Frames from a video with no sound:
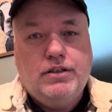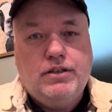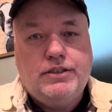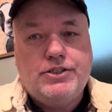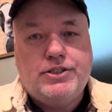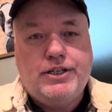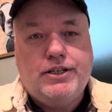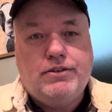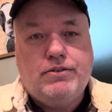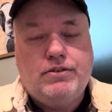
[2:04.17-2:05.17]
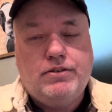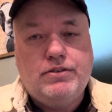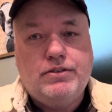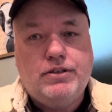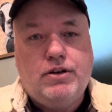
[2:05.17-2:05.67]
his channel.
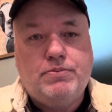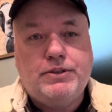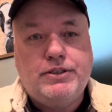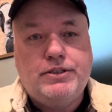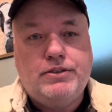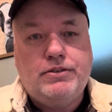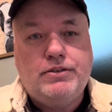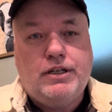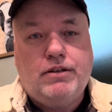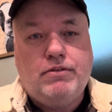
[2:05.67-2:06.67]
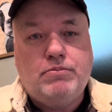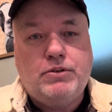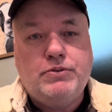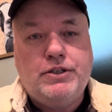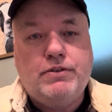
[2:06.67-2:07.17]
Hopefully I'll
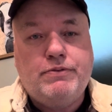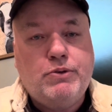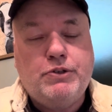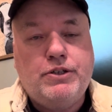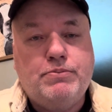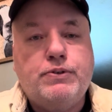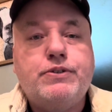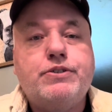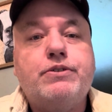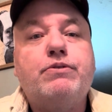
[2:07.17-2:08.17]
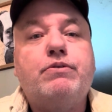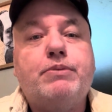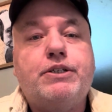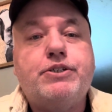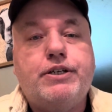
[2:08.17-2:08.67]
do an interview with him pretty soon on
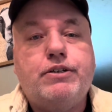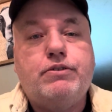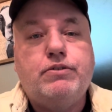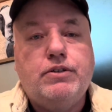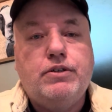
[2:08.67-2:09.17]
my channel.